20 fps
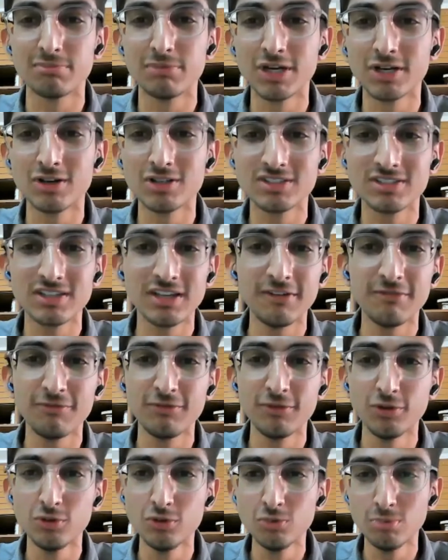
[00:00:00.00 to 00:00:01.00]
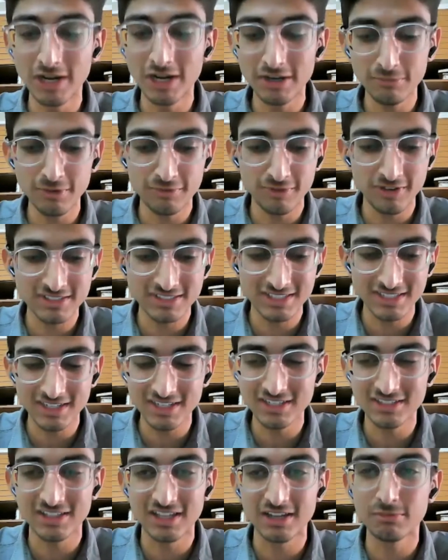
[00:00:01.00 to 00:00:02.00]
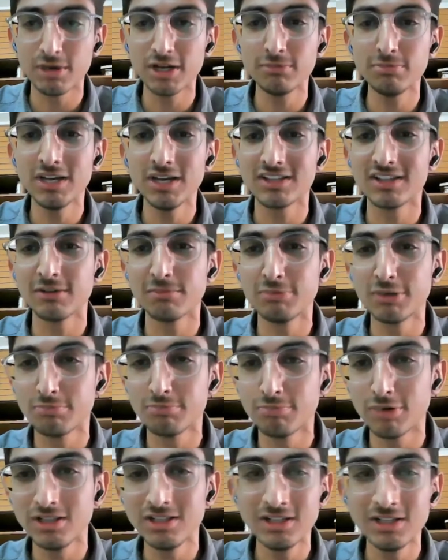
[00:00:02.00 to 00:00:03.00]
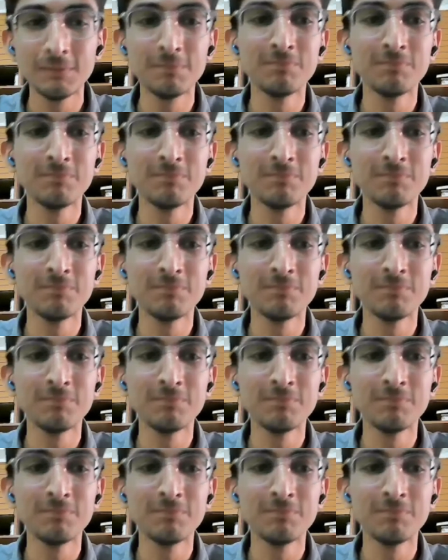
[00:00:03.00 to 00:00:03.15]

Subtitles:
Because if you might be facing it, there might be other people